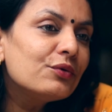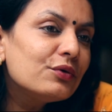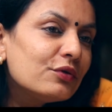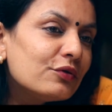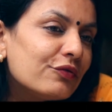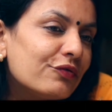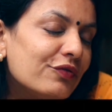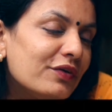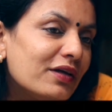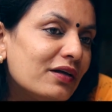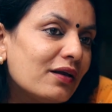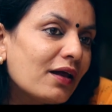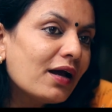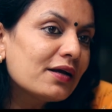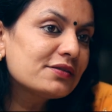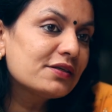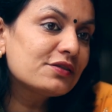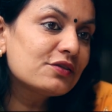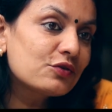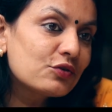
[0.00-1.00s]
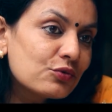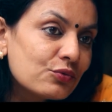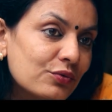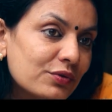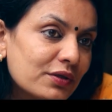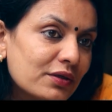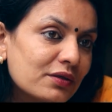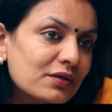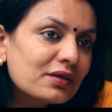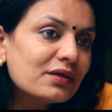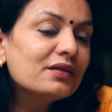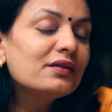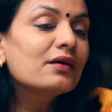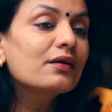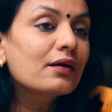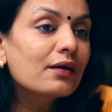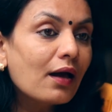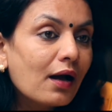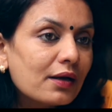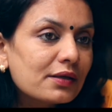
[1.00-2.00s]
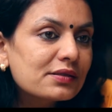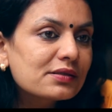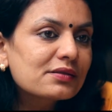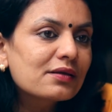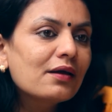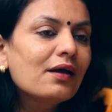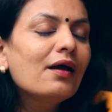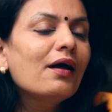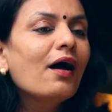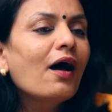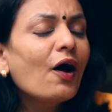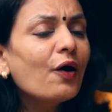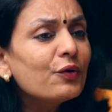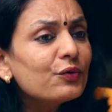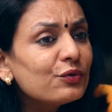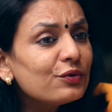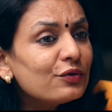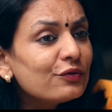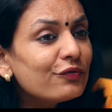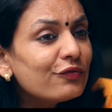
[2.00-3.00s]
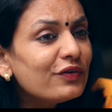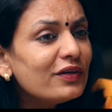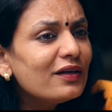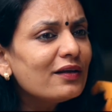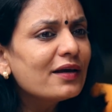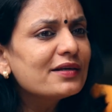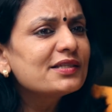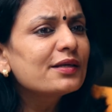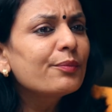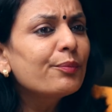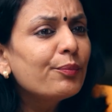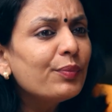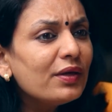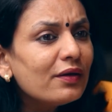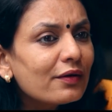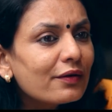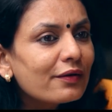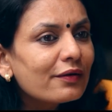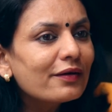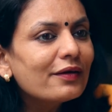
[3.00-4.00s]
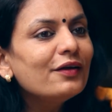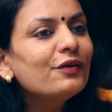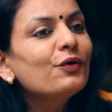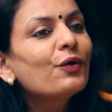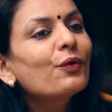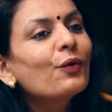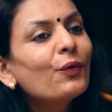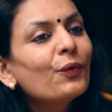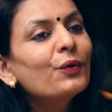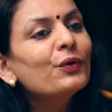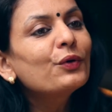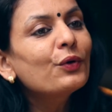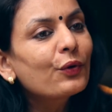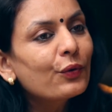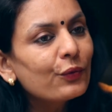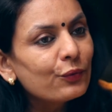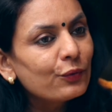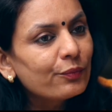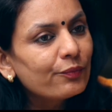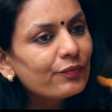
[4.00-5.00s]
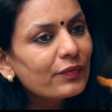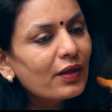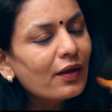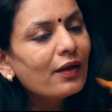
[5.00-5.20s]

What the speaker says: do you feel as a student in the class? How do you feel as a peer in your own group?